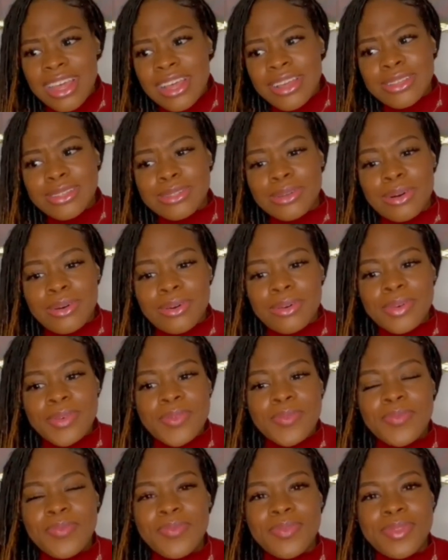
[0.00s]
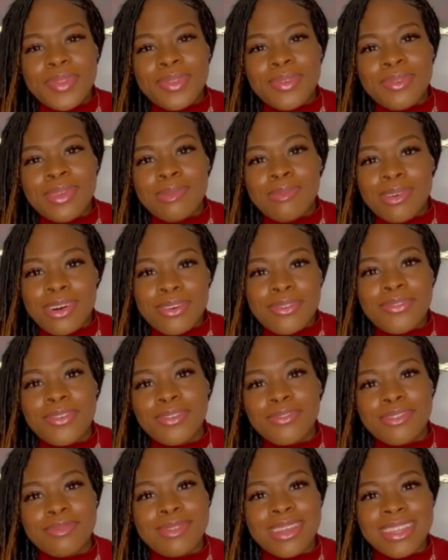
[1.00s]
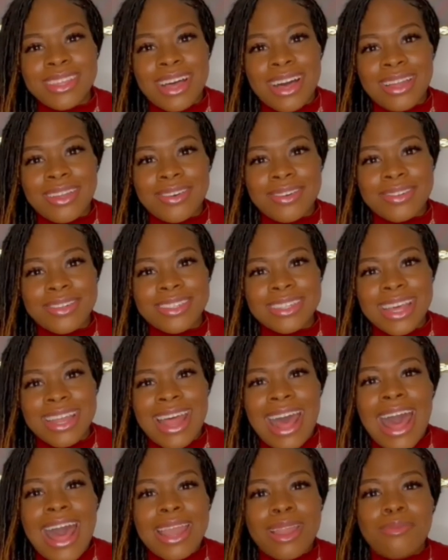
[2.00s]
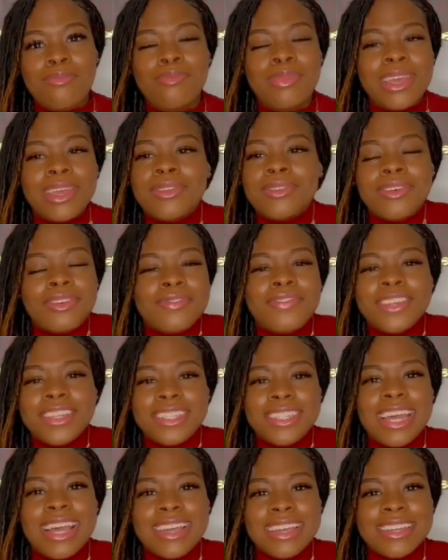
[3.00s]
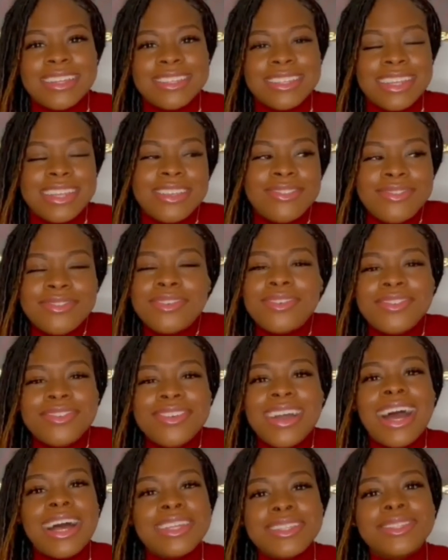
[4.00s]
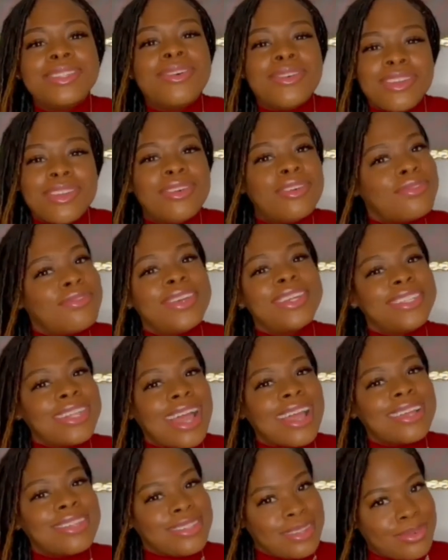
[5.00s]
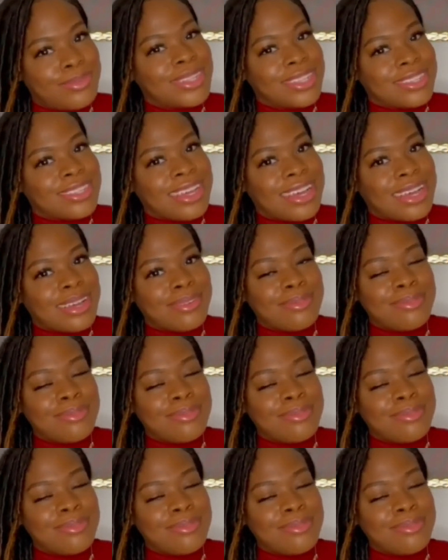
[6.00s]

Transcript: So we bought food from McDonald's, and I had a big North Face jacket. So you guys know the North Face jackets with the time.